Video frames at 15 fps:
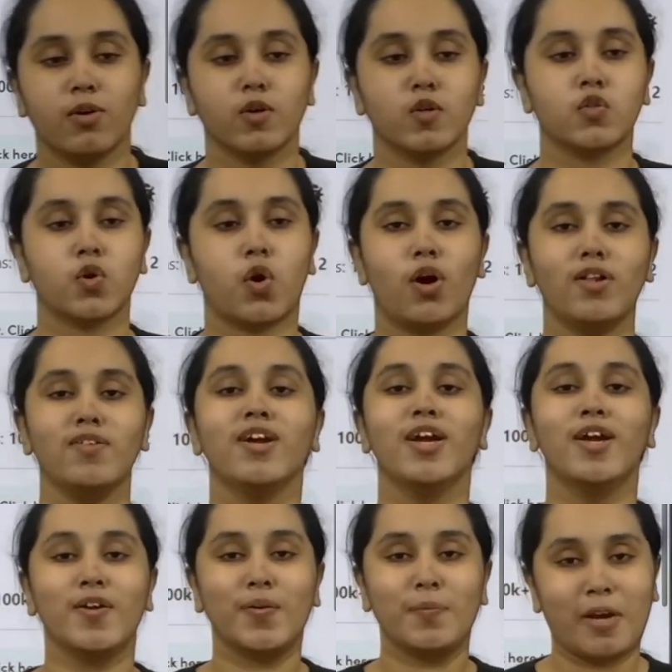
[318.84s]
you solve
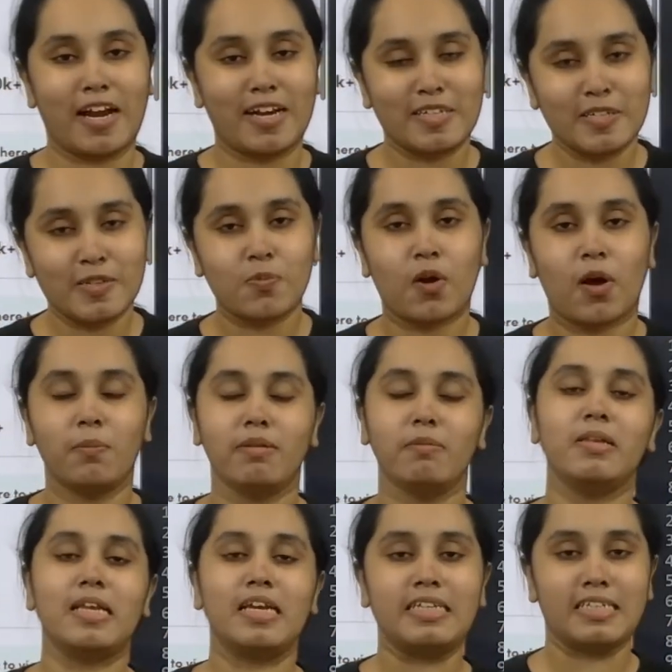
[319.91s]
practice problem
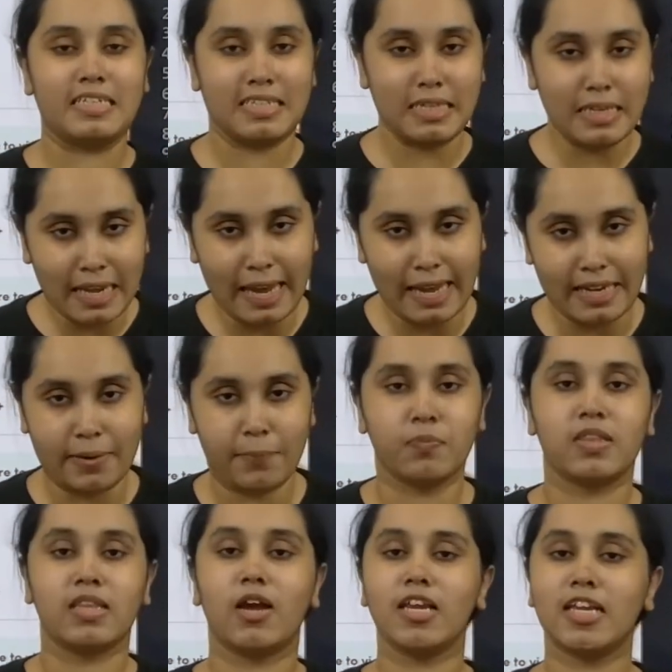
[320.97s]
leaders in array.
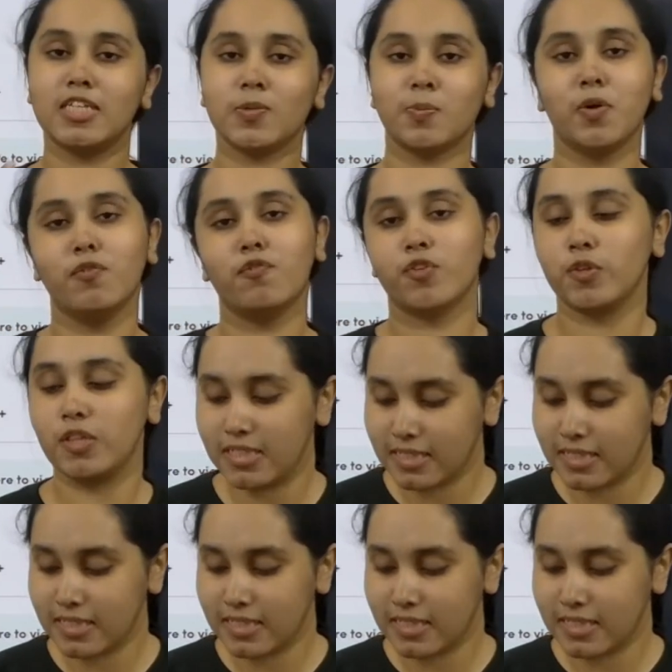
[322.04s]
Now let's move to the